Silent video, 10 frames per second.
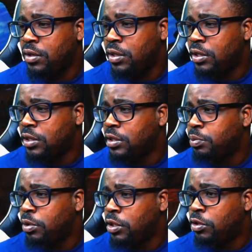This is
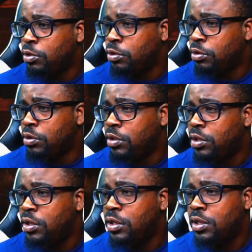pretty cool.
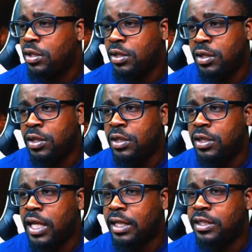
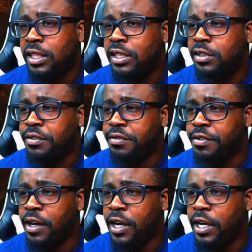Like I said, this is
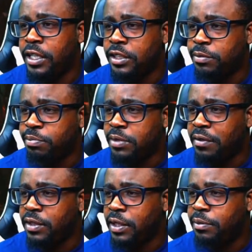very, it's
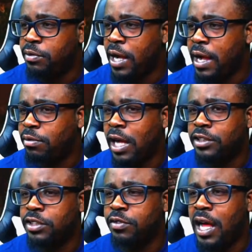definitely giving me Rad
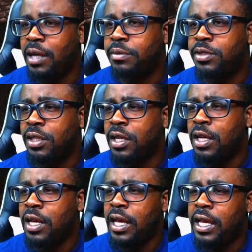Rodgers vibes.
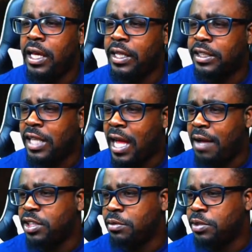And this
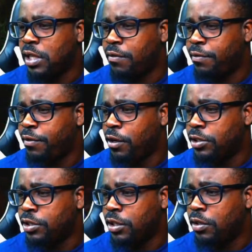obviously was out
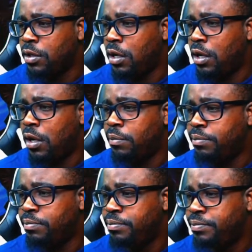first, so um,
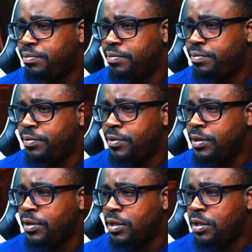
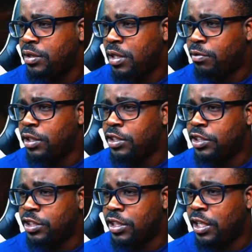so I really
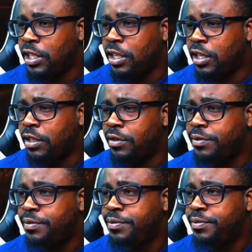should say uh,
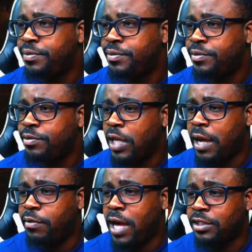
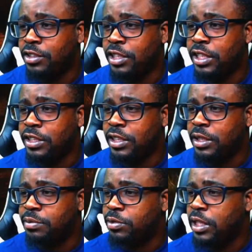Rad Rodgers gets his
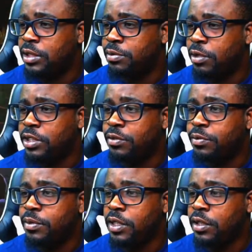inspiration
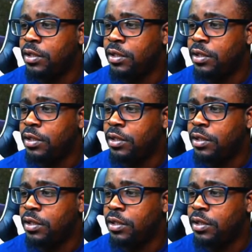from here.